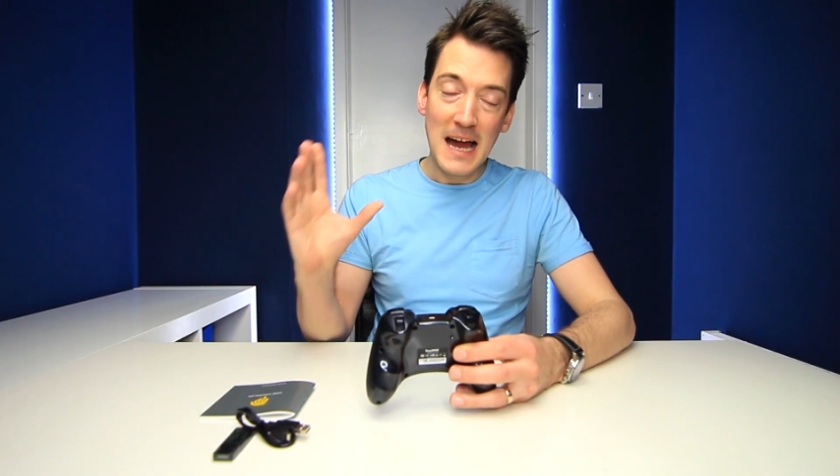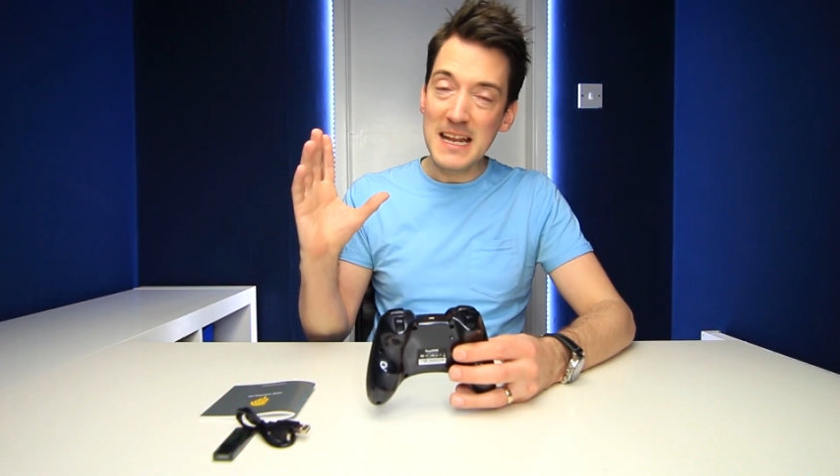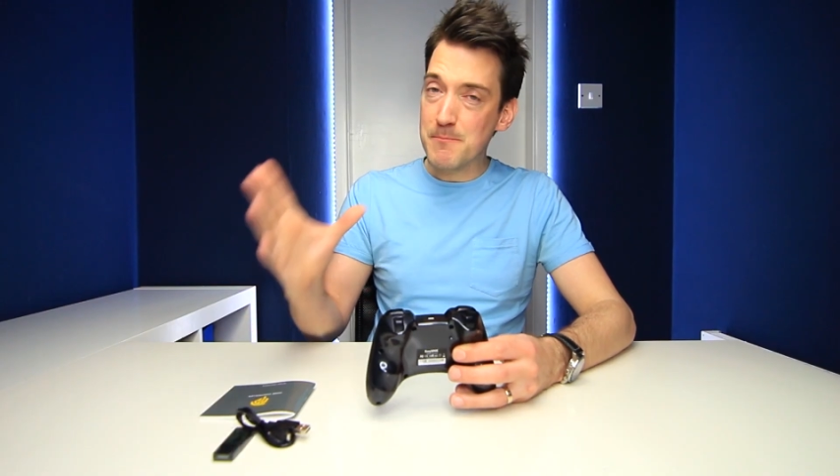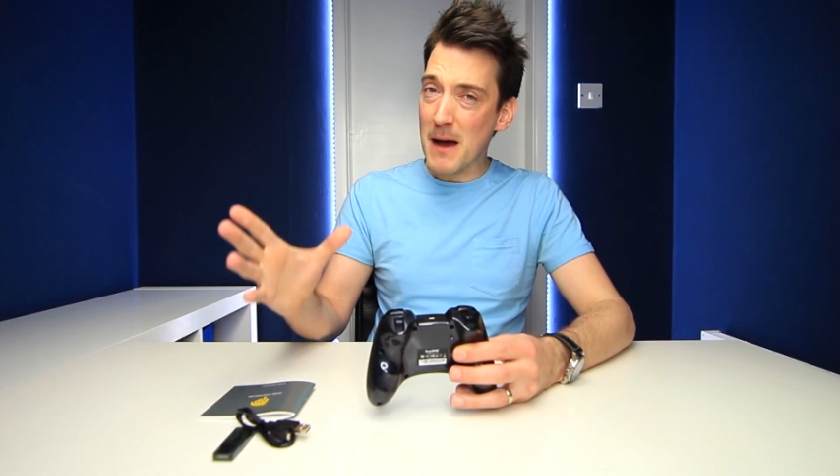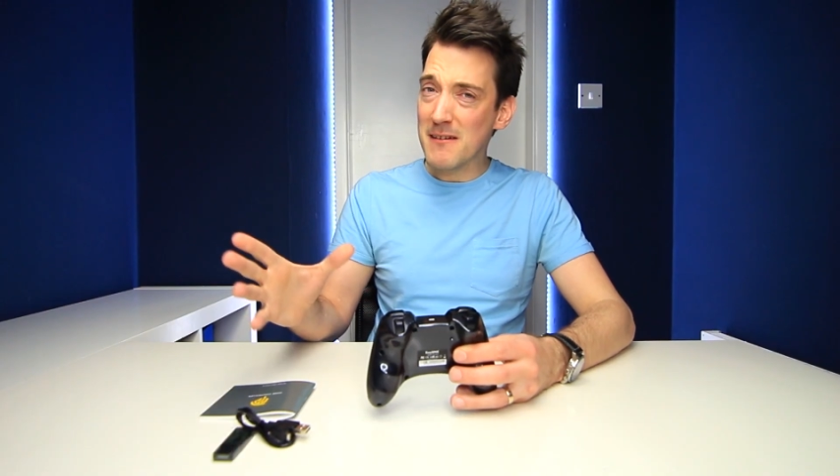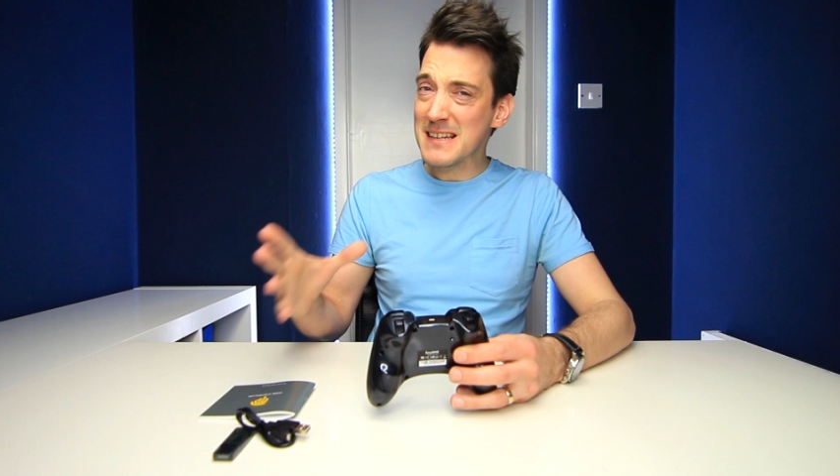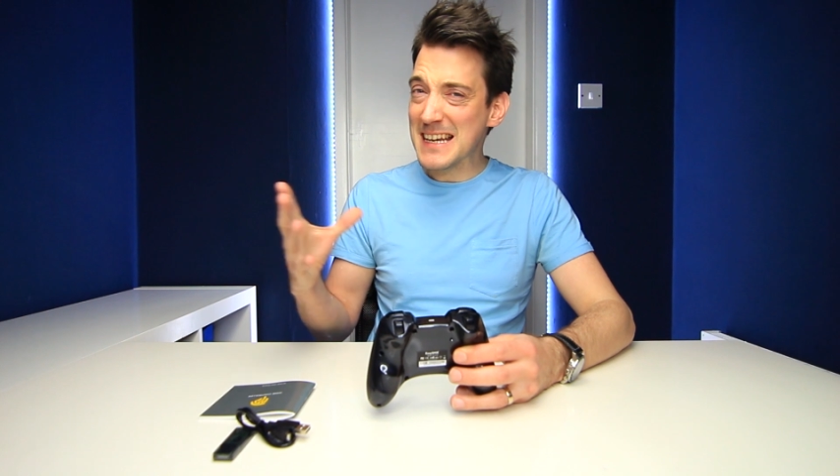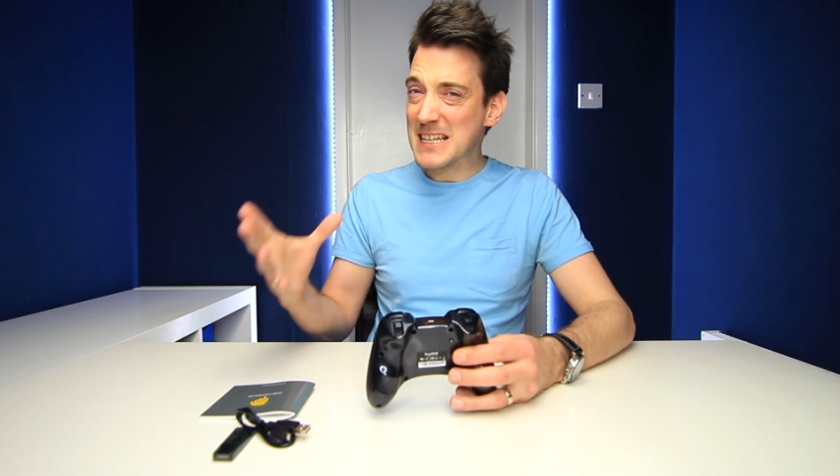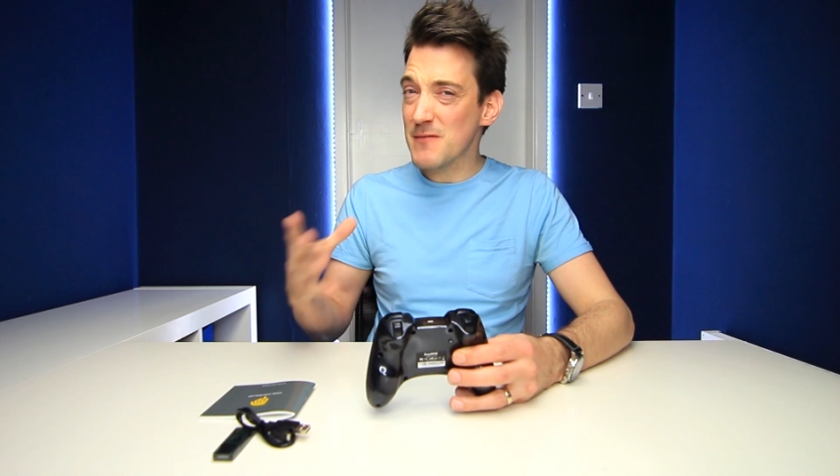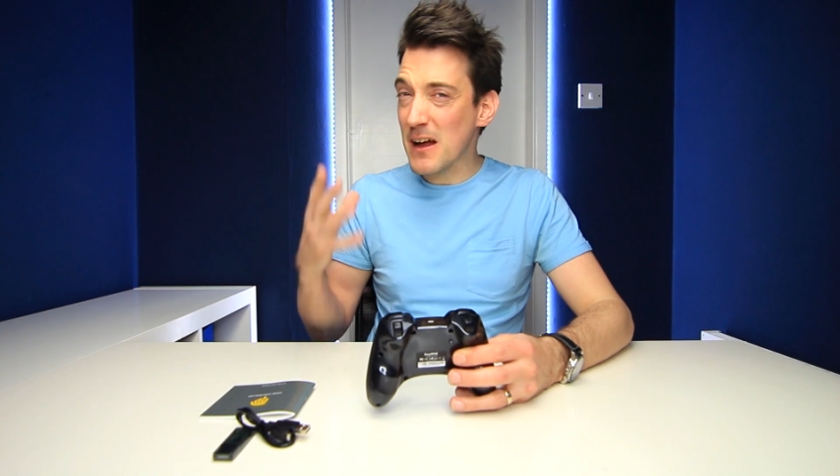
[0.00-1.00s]
and it apparently
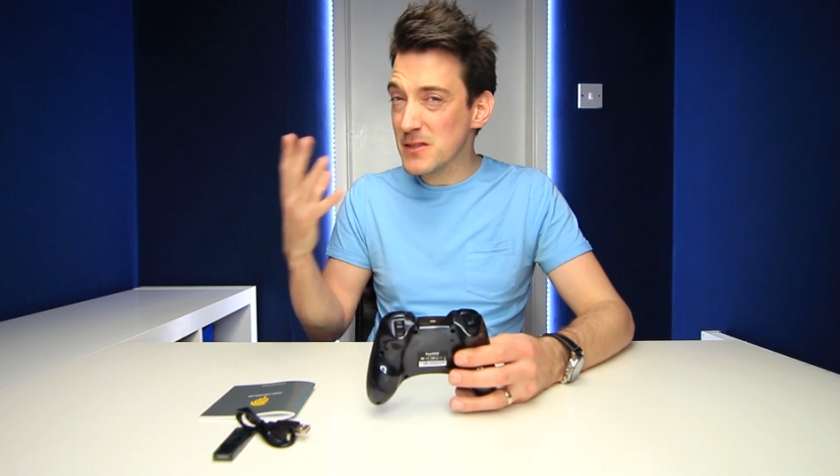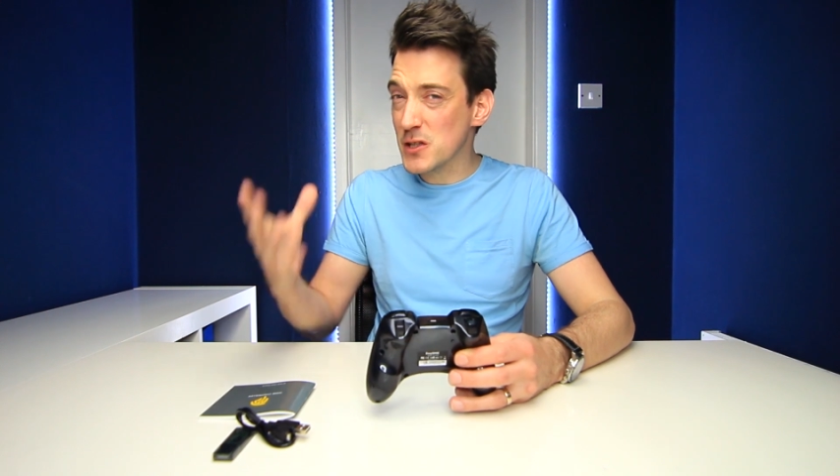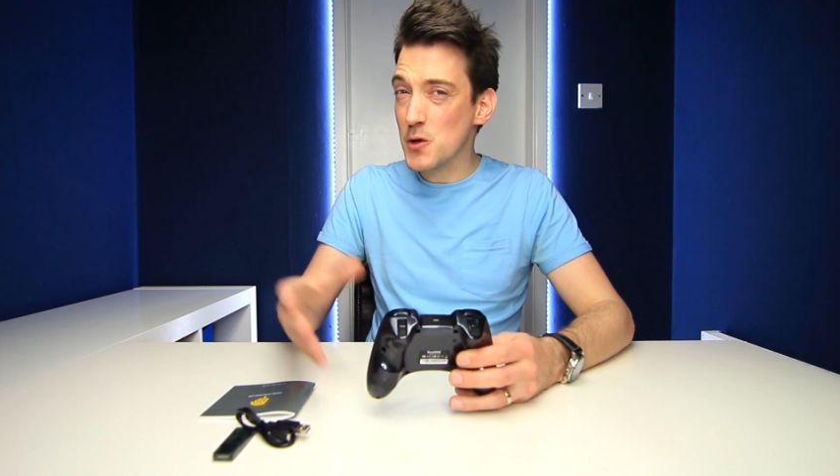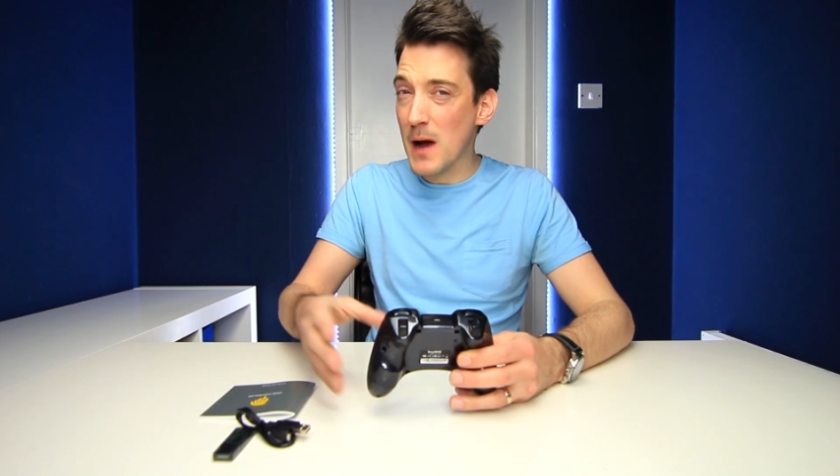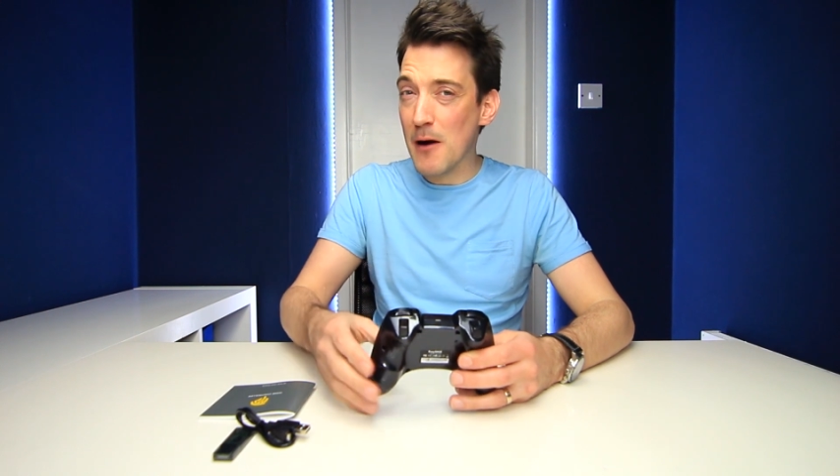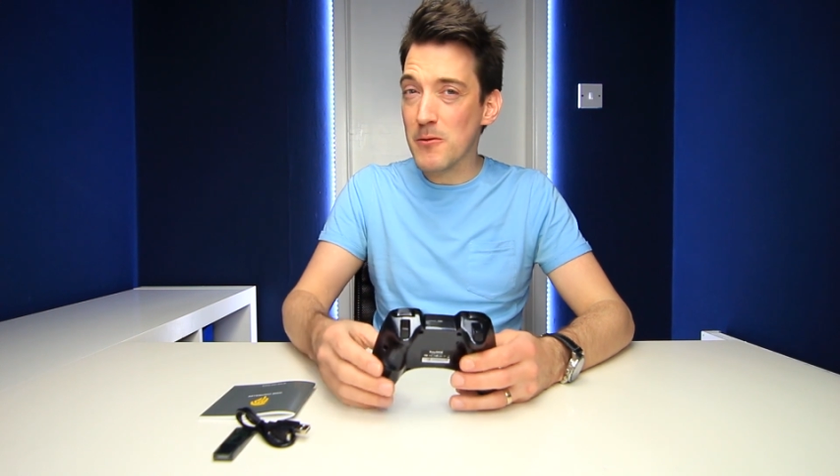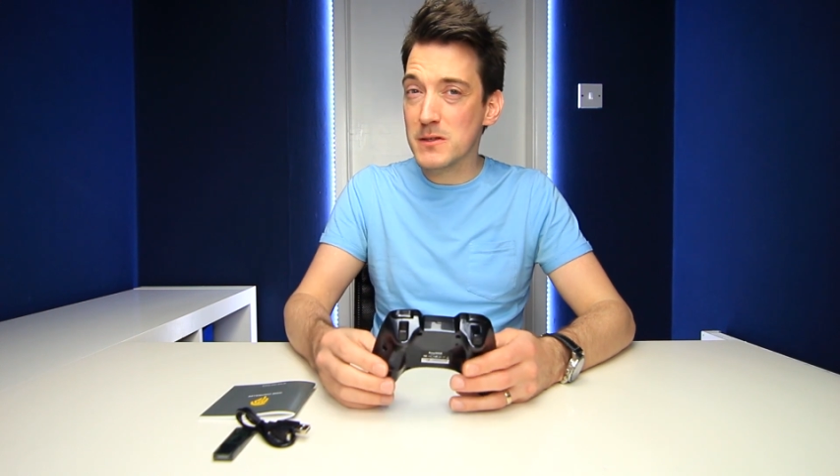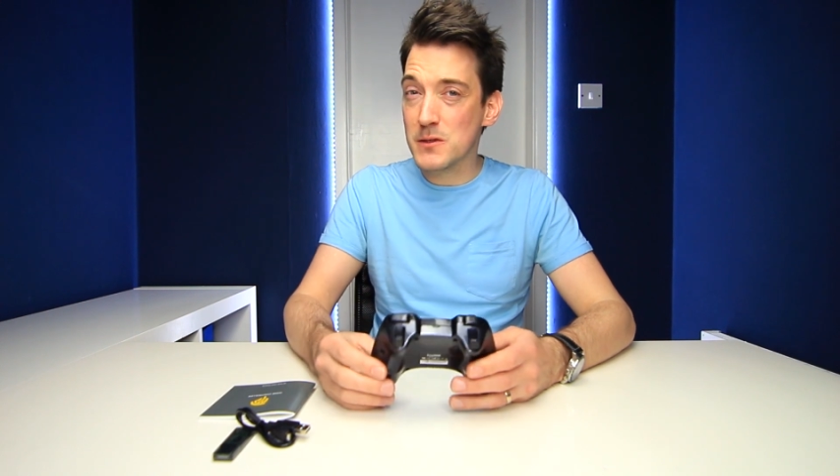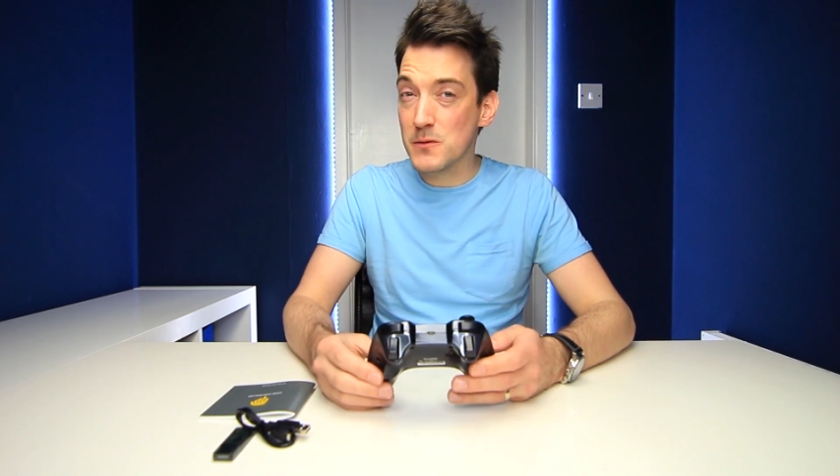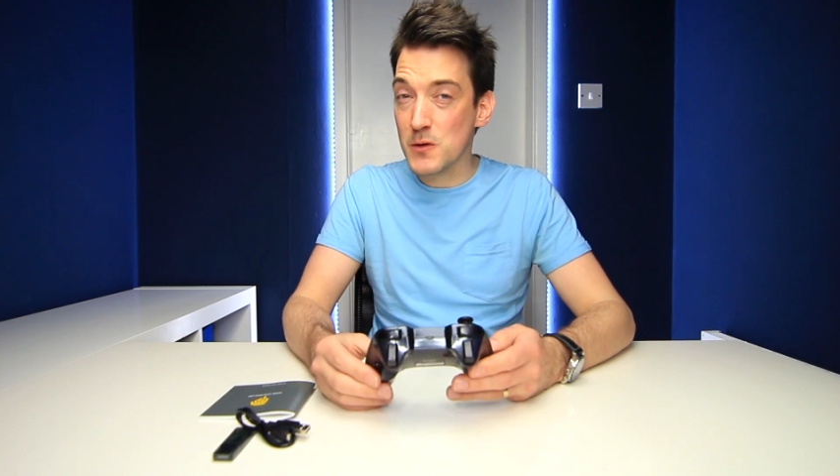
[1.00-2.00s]
takes around 2
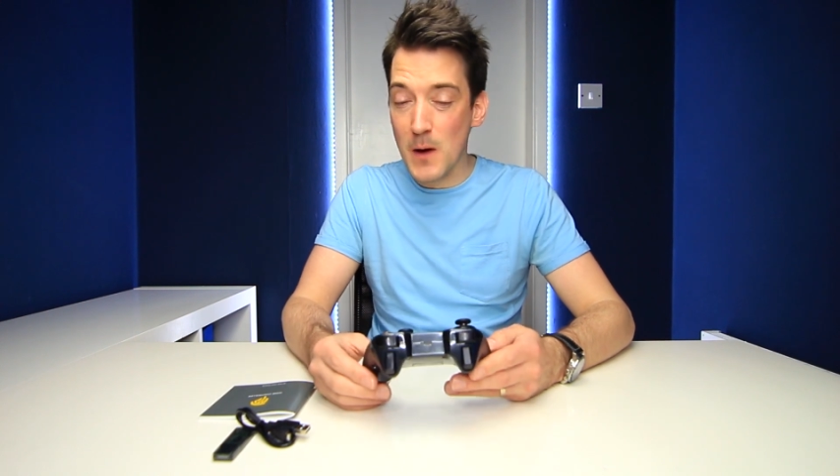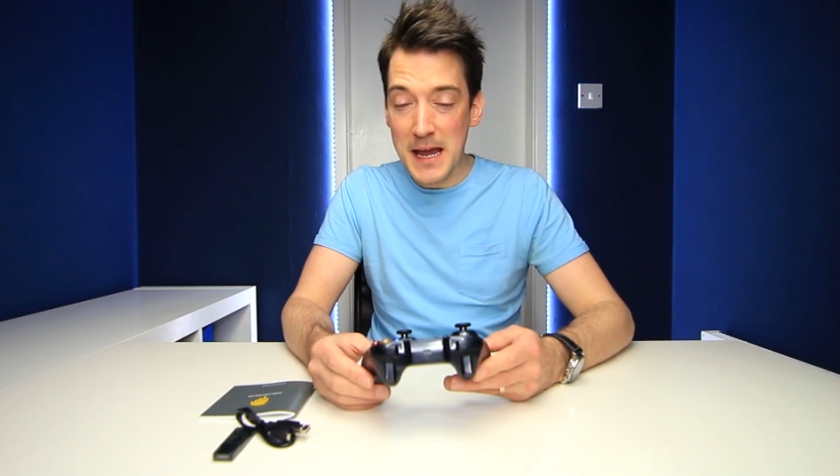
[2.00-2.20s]
hours to do